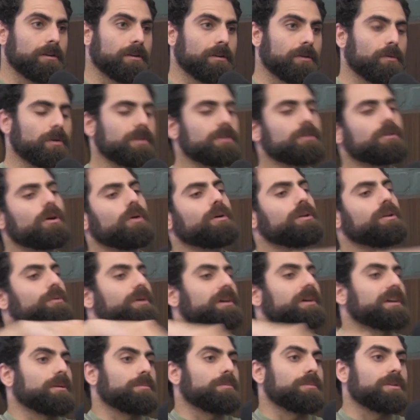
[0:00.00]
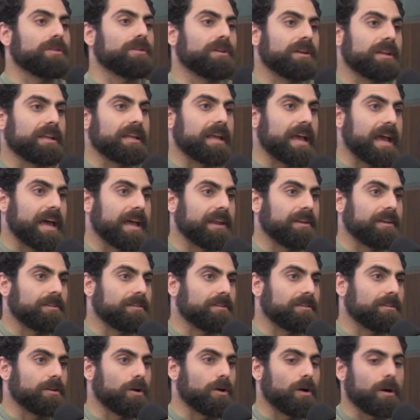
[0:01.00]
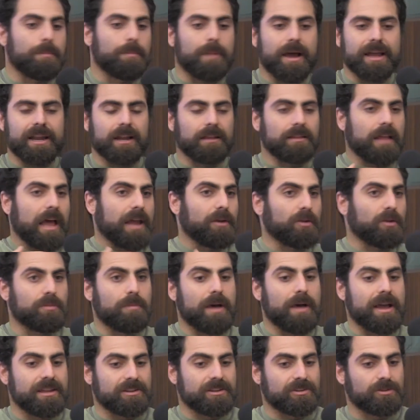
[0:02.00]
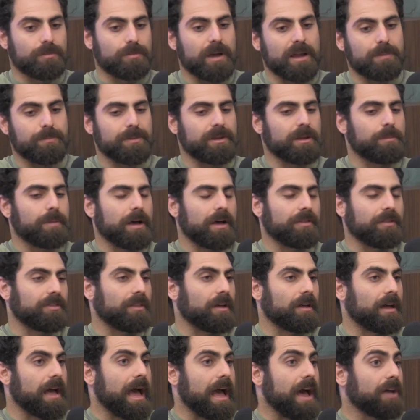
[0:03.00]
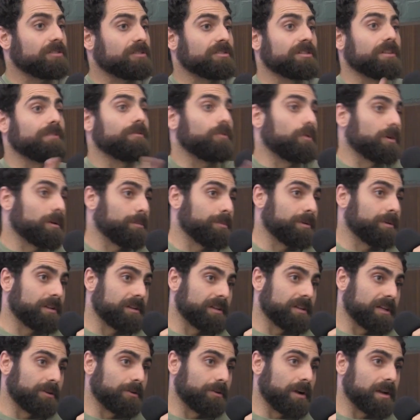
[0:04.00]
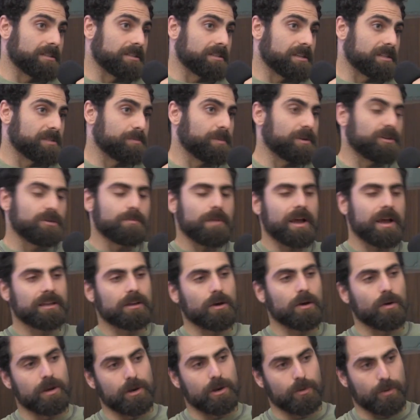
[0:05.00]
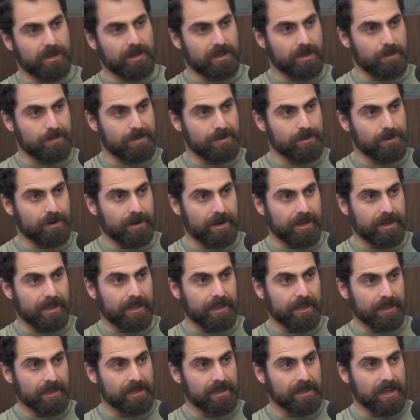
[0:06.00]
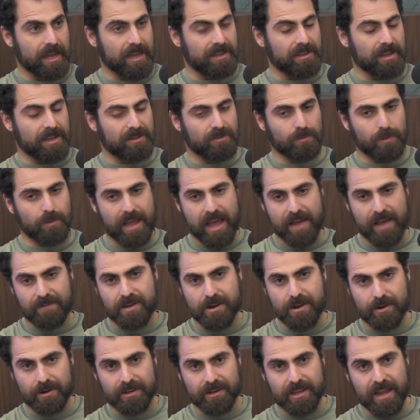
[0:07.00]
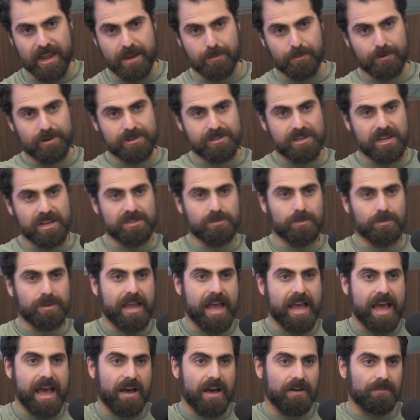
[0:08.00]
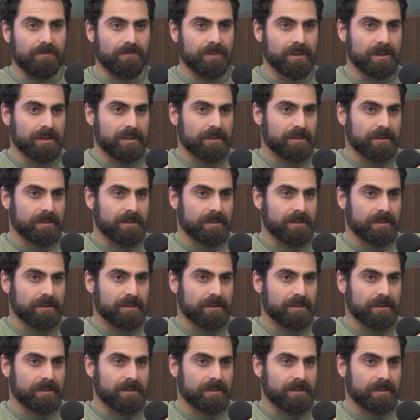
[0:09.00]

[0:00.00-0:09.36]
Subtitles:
Well, you go into a community and, you know, it might align with my issue. It might be about the housing affordability crisis. But you might go into a community, as we have here in Cambridge, as we have